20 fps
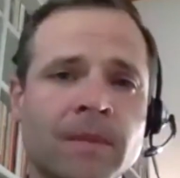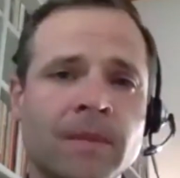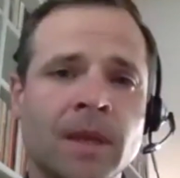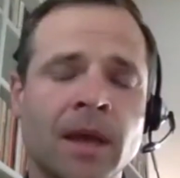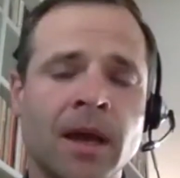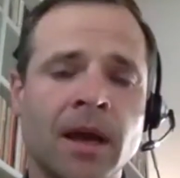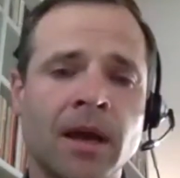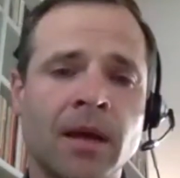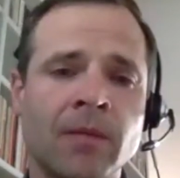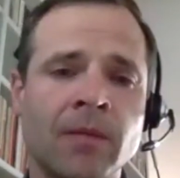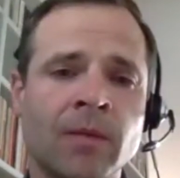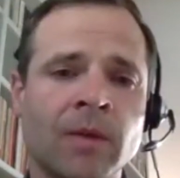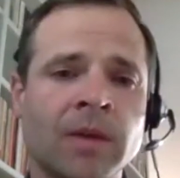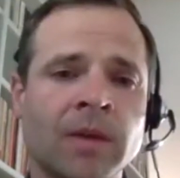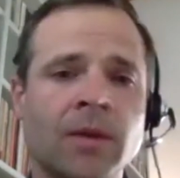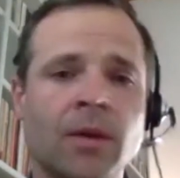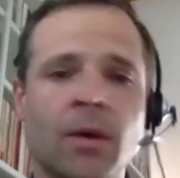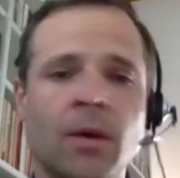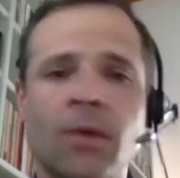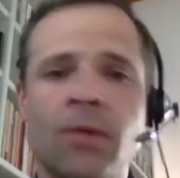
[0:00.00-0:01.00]
Um, right,
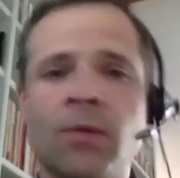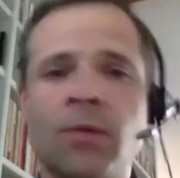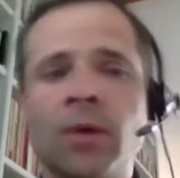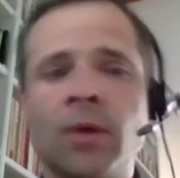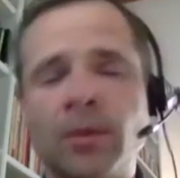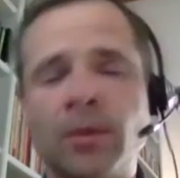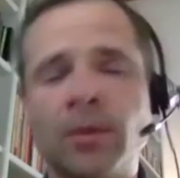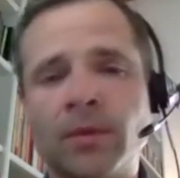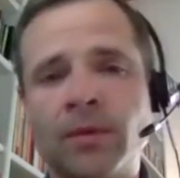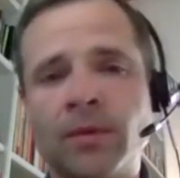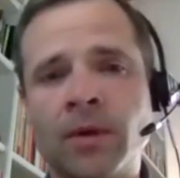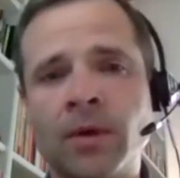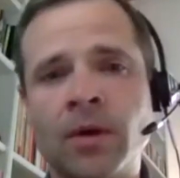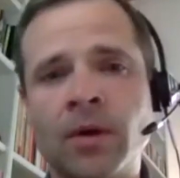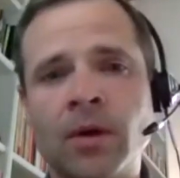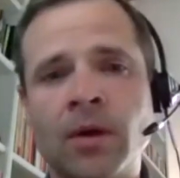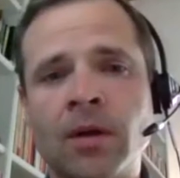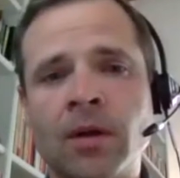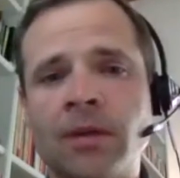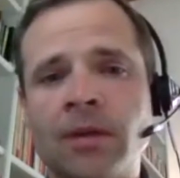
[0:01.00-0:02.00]
they're overwhelmed with phone
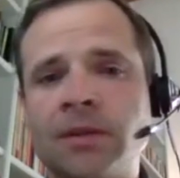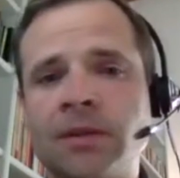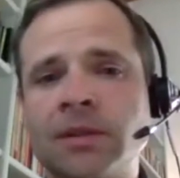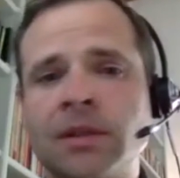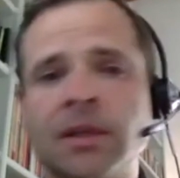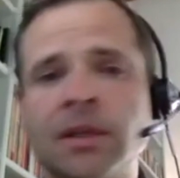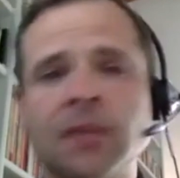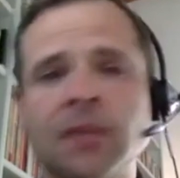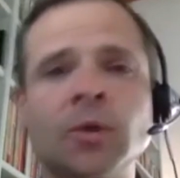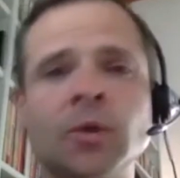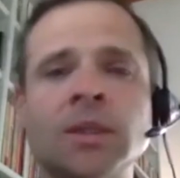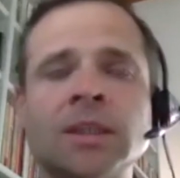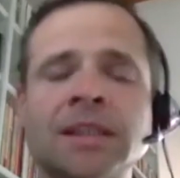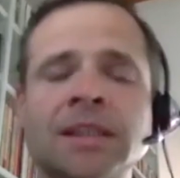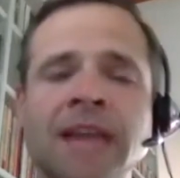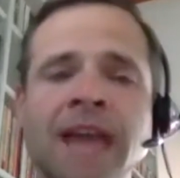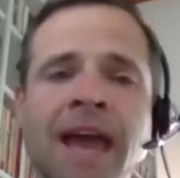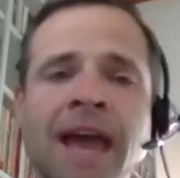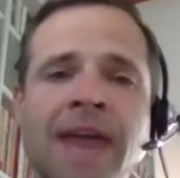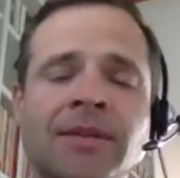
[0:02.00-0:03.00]
calls, they're
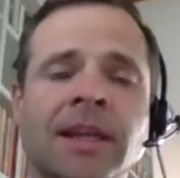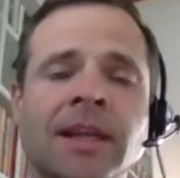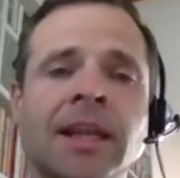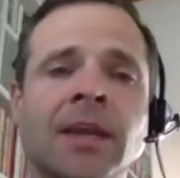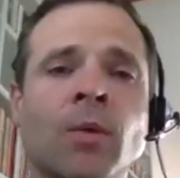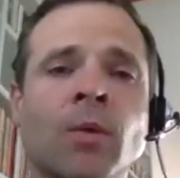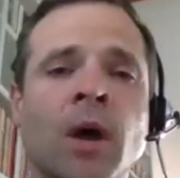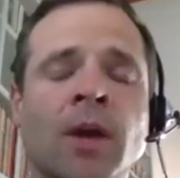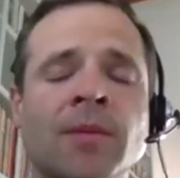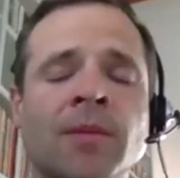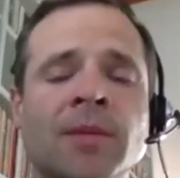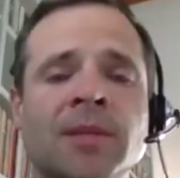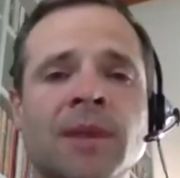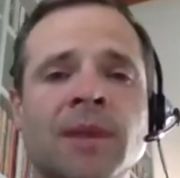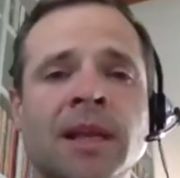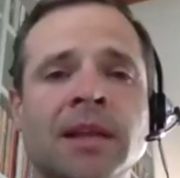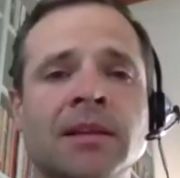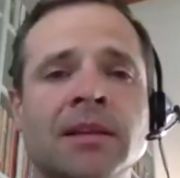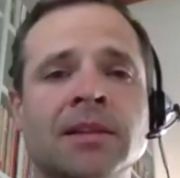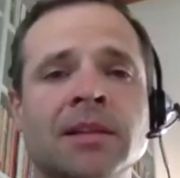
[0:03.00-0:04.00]
short-staffed, and they want to be
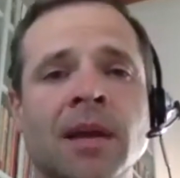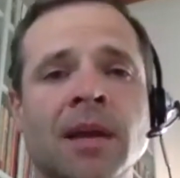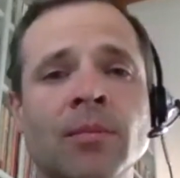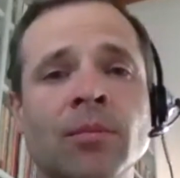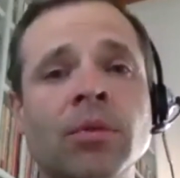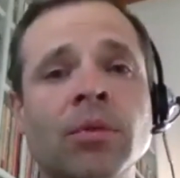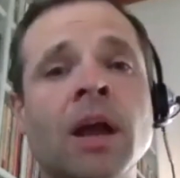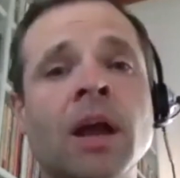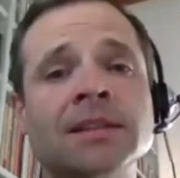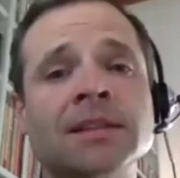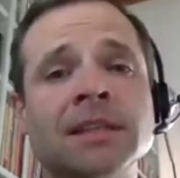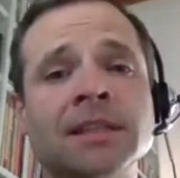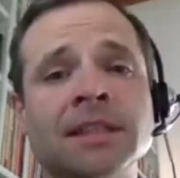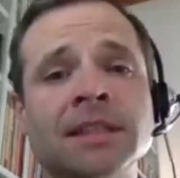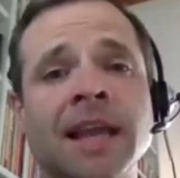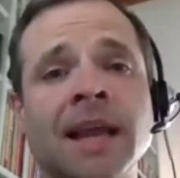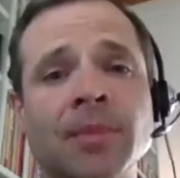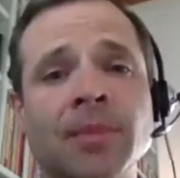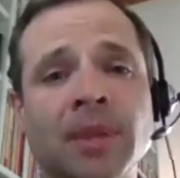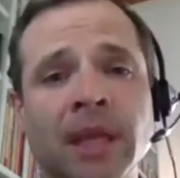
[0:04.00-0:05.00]
spending their time
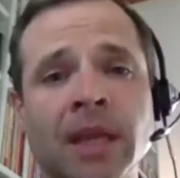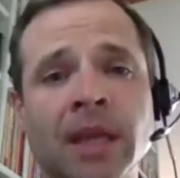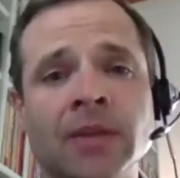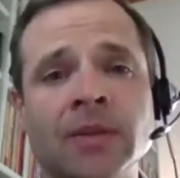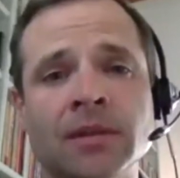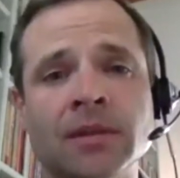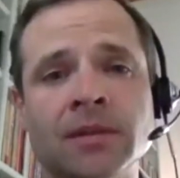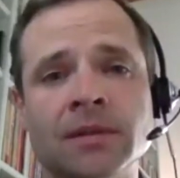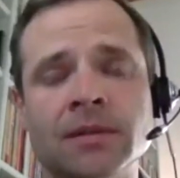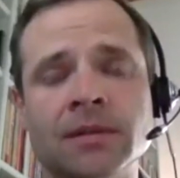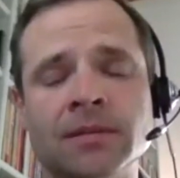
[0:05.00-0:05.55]
processing applications.